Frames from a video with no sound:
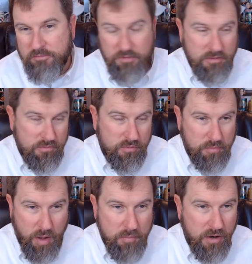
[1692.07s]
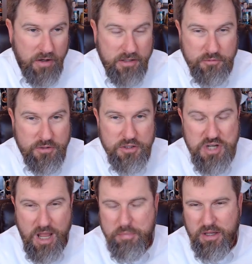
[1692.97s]
mm, Americans
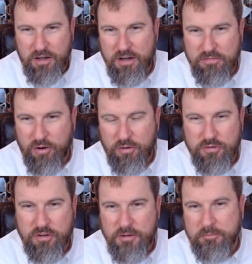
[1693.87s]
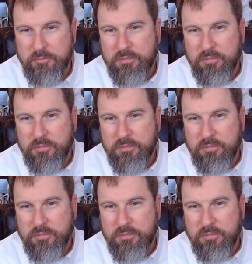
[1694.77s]
did champion it at first,